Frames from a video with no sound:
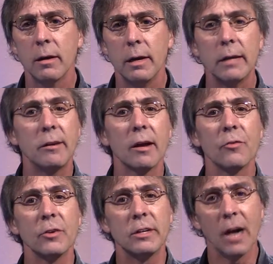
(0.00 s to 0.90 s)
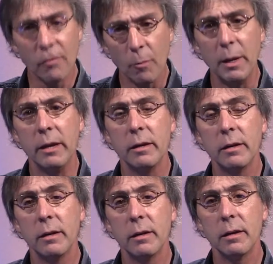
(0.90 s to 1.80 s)
It tells the government
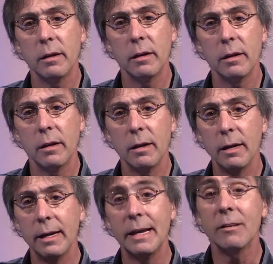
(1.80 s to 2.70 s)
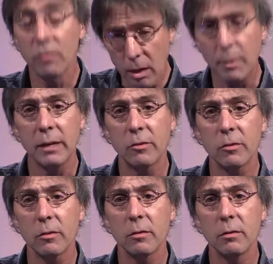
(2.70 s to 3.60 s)
its
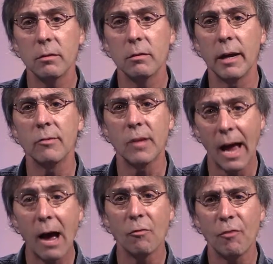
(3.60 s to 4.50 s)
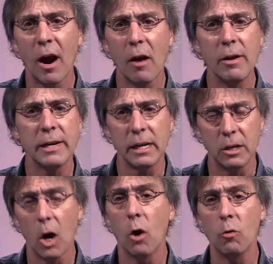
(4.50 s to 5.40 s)
limits as to how far it can
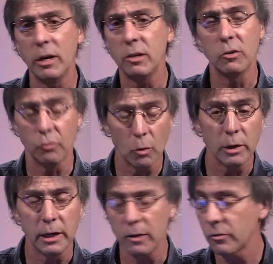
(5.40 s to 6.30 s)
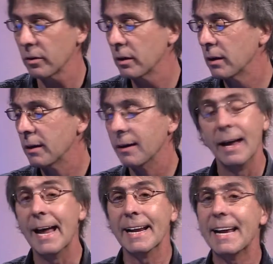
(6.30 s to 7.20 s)
go in controlling us.
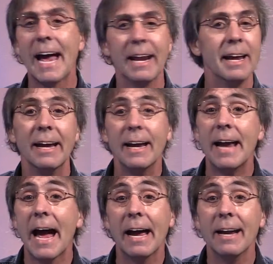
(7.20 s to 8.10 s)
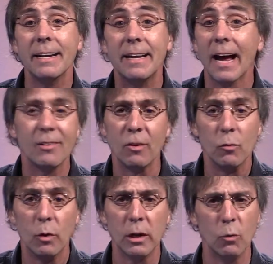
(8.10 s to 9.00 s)
And again, yeah, it doesn't
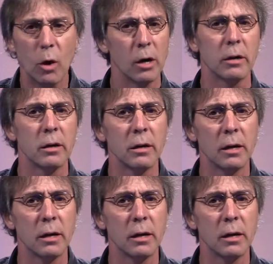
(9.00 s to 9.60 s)
really work.